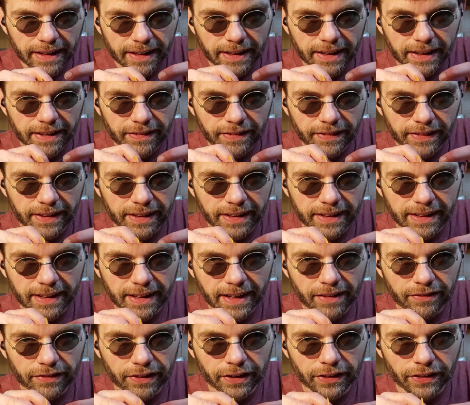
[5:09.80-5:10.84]
It did
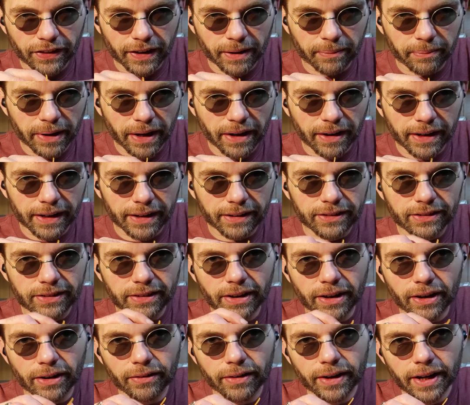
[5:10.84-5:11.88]
everything about it.
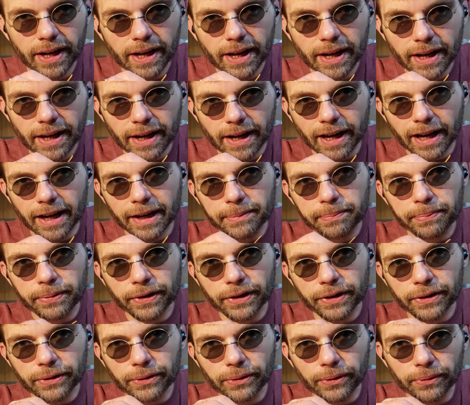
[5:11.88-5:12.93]
So,
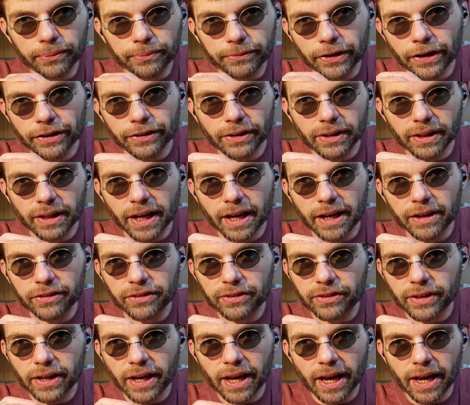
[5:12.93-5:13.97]
pretty cool
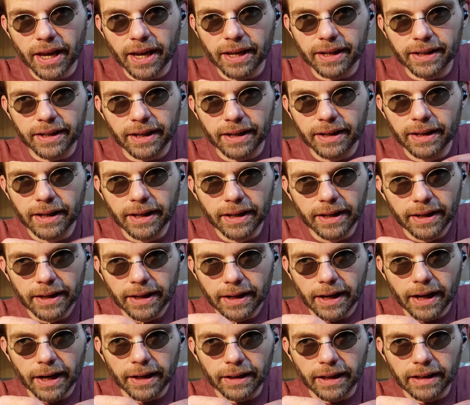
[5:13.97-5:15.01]
nonetheless. And
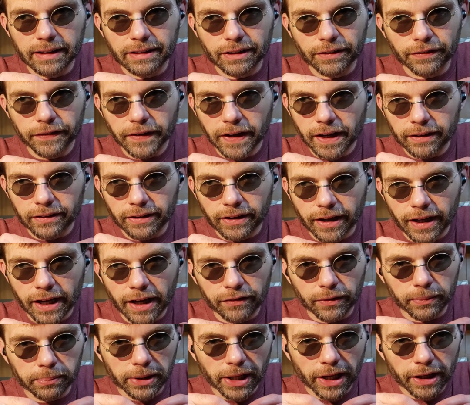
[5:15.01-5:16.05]
I like the fact that I
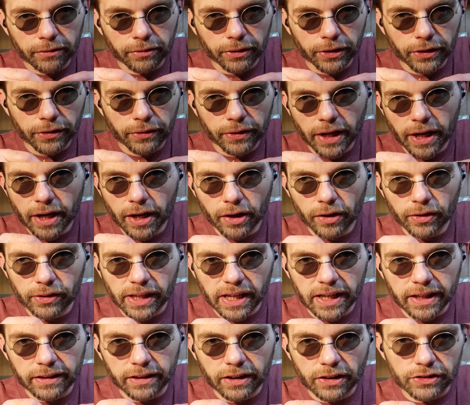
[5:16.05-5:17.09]
have a Black Widow now
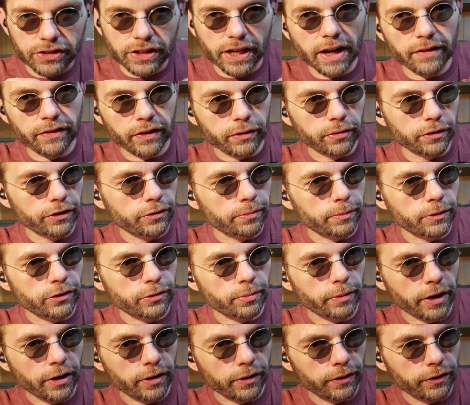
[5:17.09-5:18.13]
that doesn't have a Christmas
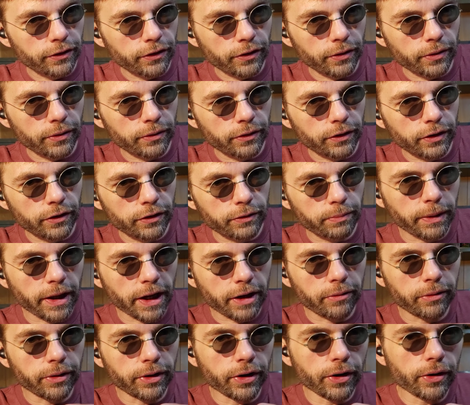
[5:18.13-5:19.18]
sweater. So there's
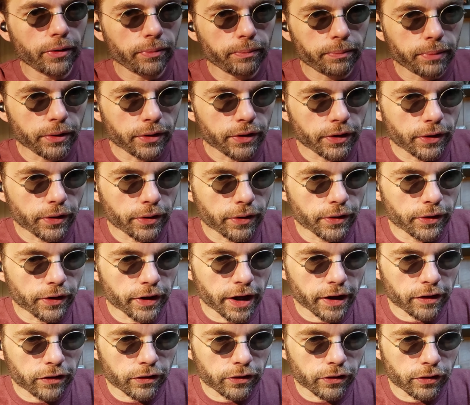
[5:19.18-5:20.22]
Black Widow. Put her
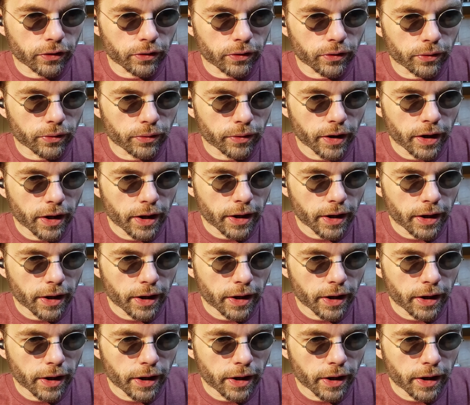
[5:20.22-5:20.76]
next to